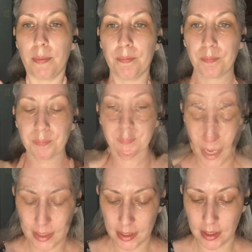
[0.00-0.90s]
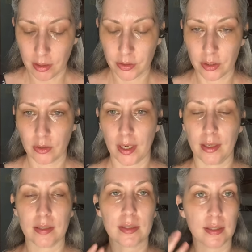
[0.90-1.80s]
So the last thing that I'll do in
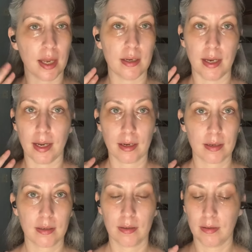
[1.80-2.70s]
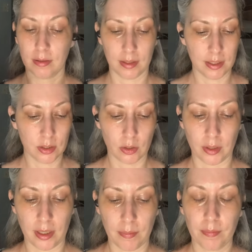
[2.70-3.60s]
this, that neck, this
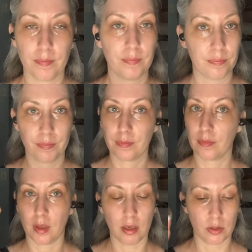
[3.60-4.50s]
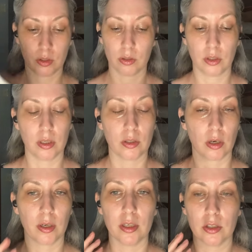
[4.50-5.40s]
cream is, it's
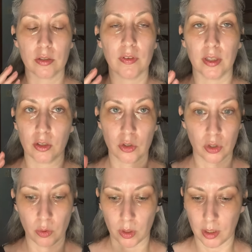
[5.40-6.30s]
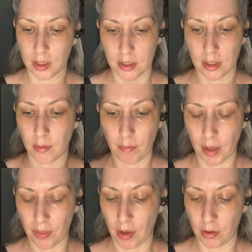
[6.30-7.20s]
already just feeling so good. It's the
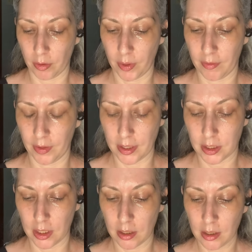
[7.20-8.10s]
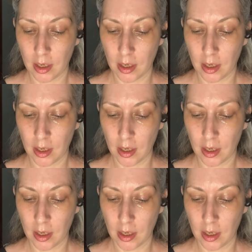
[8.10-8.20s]
menthol or whatever that's in it.